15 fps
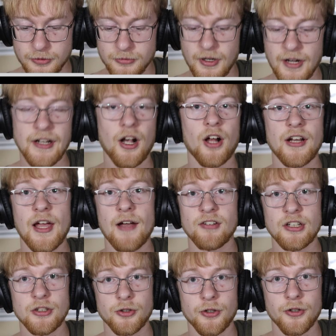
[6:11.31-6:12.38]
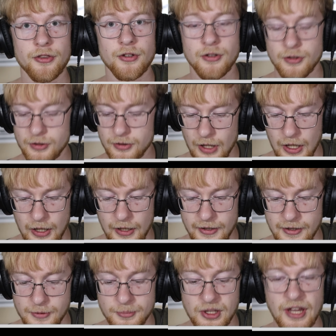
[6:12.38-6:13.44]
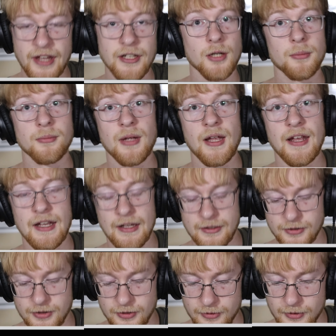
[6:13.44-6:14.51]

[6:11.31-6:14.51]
reigning on heaven and earth in the millennium and